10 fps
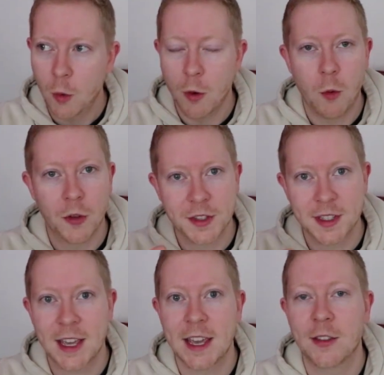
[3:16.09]
would want
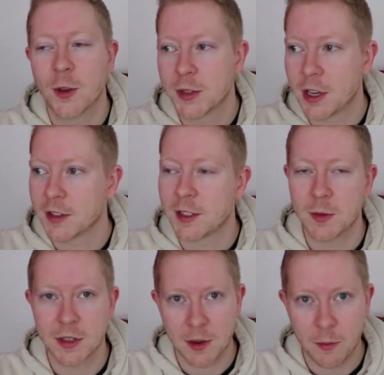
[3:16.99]
to take those
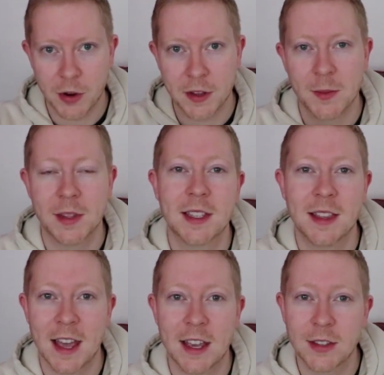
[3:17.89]
customers and bring them into
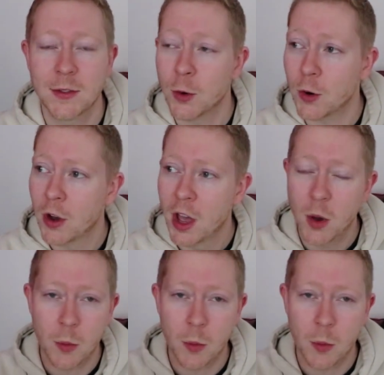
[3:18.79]
their store